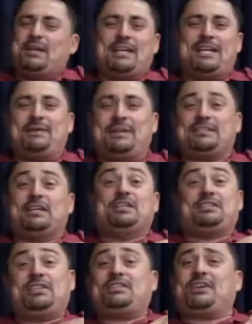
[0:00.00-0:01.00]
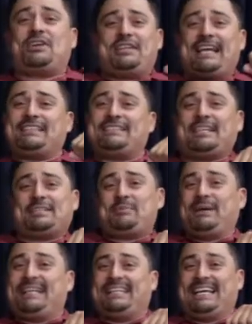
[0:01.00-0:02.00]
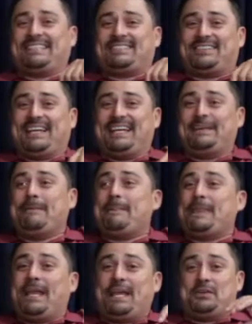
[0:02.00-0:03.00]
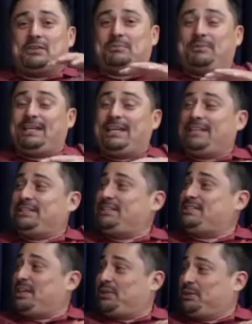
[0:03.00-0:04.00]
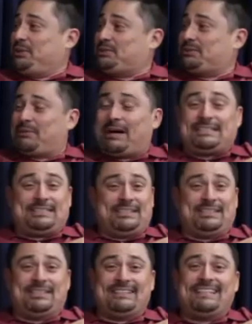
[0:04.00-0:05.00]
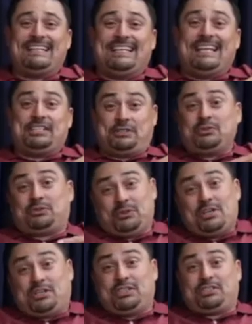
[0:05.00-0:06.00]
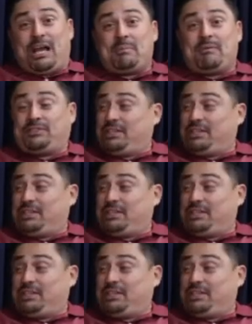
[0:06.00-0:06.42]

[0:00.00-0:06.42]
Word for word: Anyways, she started dancing like the belly dancer, right? And it was me and DJ Cooch were watching her, and she was doing a good job of it.